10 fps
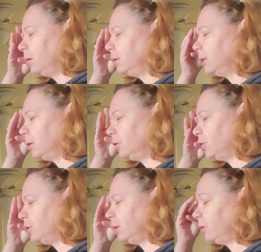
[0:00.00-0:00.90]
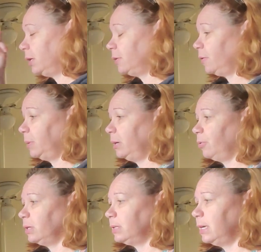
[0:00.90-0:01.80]
signature series from Heat
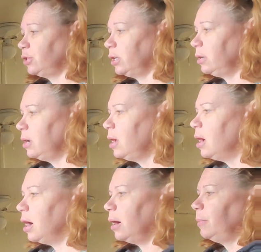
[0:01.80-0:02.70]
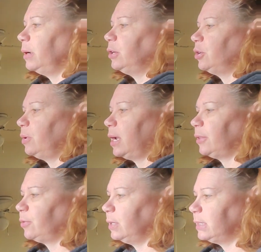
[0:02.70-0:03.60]
Press Nation. I'm going to do it at
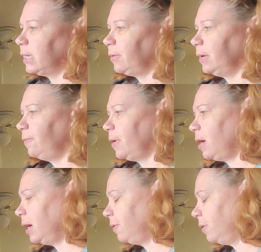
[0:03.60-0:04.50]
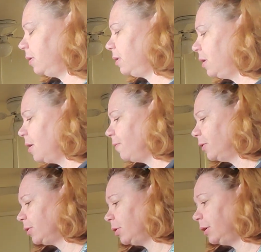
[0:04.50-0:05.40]
375 for
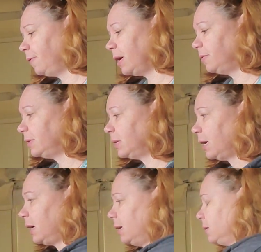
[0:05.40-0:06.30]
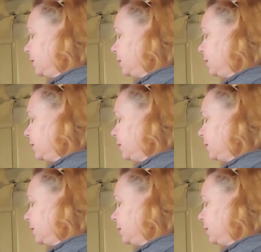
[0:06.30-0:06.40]
35 seconds.